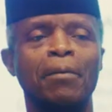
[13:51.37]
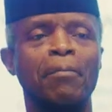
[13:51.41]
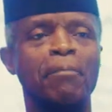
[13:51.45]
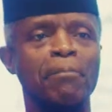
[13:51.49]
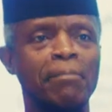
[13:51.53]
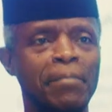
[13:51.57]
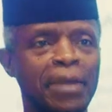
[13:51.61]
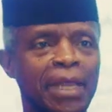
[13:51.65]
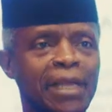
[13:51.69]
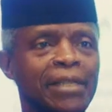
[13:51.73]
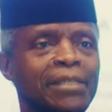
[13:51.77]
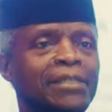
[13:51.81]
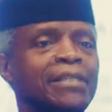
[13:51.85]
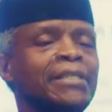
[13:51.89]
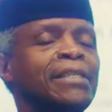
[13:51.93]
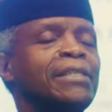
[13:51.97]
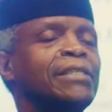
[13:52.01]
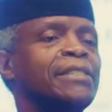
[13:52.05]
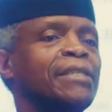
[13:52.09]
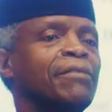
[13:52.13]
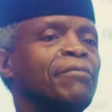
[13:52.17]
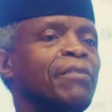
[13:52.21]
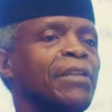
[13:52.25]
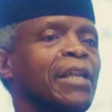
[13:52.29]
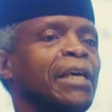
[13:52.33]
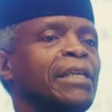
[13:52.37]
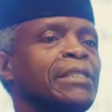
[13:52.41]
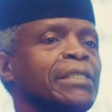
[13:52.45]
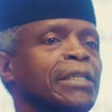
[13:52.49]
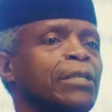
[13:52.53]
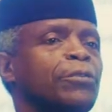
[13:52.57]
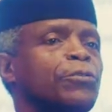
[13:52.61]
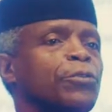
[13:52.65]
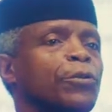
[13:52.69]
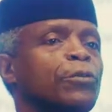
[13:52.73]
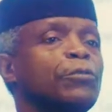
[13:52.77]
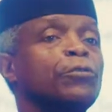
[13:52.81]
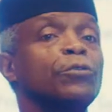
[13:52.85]
made the
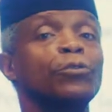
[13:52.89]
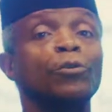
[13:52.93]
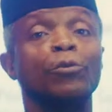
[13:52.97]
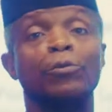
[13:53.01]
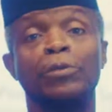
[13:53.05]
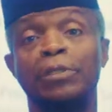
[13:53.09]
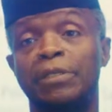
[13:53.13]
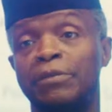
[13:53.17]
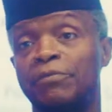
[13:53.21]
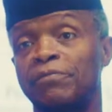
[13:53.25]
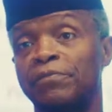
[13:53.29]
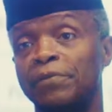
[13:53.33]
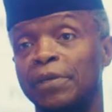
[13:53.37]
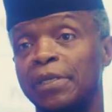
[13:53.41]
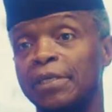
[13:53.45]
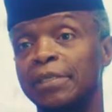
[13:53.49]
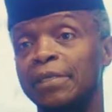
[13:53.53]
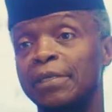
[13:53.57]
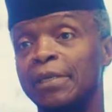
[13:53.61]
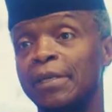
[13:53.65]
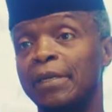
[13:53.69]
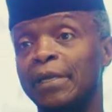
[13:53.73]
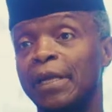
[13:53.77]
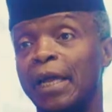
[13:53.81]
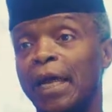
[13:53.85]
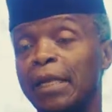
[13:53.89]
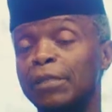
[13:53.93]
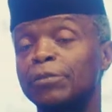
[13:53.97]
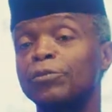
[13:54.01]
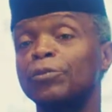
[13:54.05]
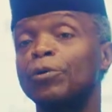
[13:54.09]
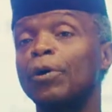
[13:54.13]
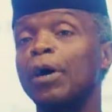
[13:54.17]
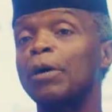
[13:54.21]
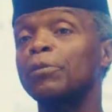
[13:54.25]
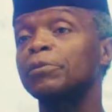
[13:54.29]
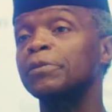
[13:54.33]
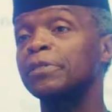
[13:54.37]
civilization so different and
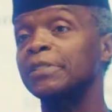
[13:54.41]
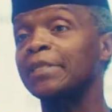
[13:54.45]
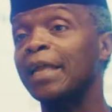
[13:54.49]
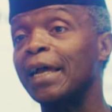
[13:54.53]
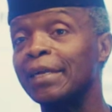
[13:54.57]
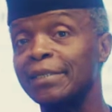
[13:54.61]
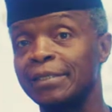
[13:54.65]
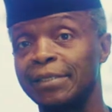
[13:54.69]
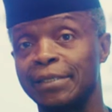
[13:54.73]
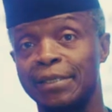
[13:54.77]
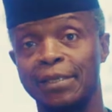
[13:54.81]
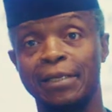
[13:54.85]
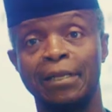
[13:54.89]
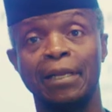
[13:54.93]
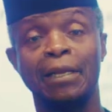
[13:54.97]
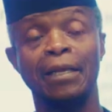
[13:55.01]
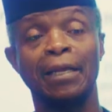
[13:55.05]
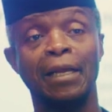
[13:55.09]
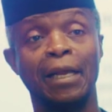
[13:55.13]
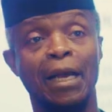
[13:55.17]
so outstanding,